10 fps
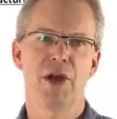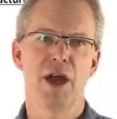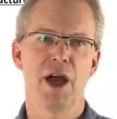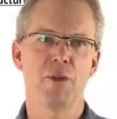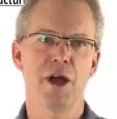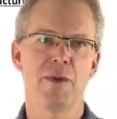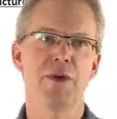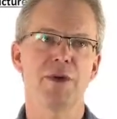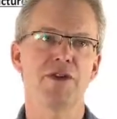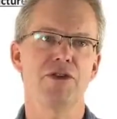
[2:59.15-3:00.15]
help
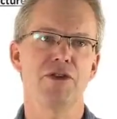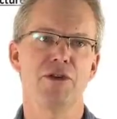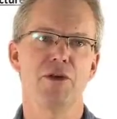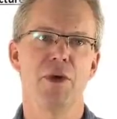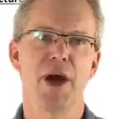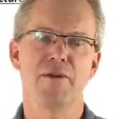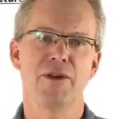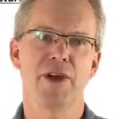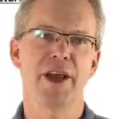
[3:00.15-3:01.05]
companies do a fairly